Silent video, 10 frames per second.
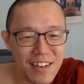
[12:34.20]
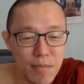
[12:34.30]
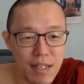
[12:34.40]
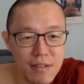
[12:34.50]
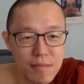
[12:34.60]

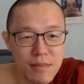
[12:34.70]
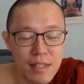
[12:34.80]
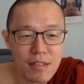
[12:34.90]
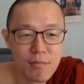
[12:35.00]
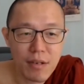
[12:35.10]
But
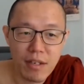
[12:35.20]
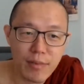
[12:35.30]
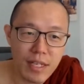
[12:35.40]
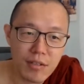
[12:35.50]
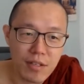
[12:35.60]
you pay
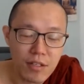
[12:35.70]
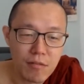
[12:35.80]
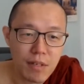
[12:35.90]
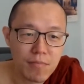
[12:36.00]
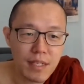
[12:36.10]
respect to a
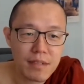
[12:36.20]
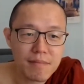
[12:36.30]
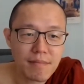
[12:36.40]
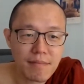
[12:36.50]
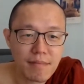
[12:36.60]
human being.
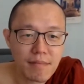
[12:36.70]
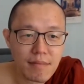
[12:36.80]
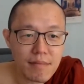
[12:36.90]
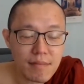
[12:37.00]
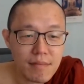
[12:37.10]

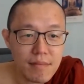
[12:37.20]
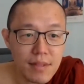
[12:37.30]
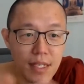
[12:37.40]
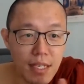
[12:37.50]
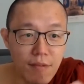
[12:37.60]

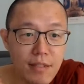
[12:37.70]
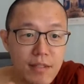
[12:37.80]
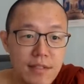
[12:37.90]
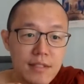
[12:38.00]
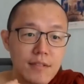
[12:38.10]
He bless
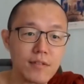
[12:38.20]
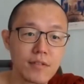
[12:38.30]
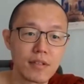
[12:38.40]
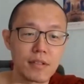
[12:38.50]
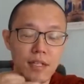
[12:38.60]
his
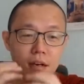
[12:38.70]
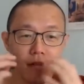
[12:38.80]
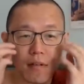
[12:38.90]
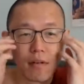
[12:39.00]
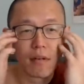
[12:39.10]
sifu
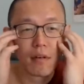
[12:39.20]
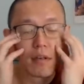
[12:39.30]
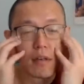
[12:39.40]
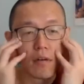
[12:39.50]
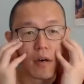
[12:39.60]
now,
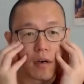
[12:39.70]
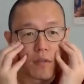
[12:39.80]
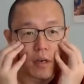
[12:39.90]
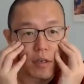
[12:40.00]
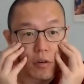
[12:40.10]
well,
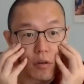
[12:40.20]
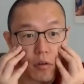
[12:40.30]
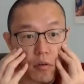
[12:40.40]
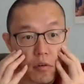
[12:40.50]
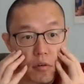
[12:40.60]
very
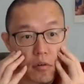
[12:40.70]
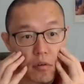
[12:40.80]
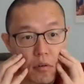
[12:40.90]
old.